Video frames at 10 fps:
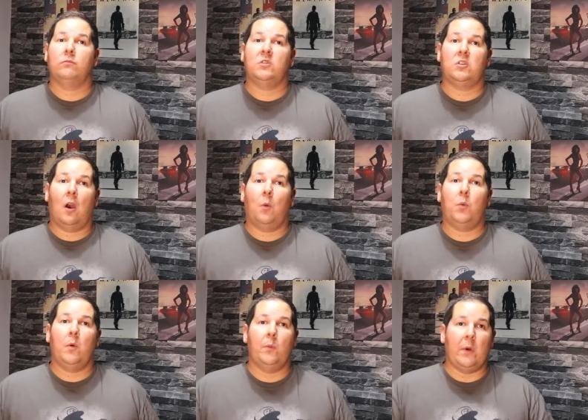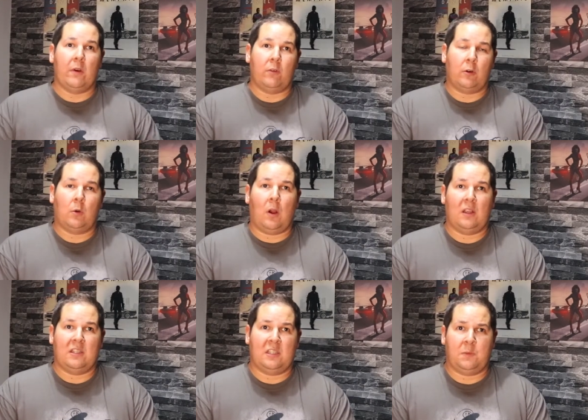job, but
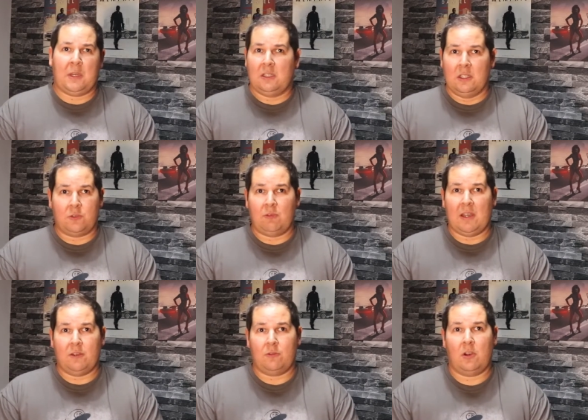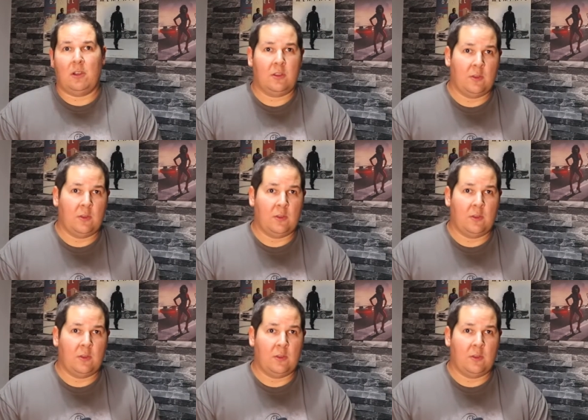requires a specialist renderer.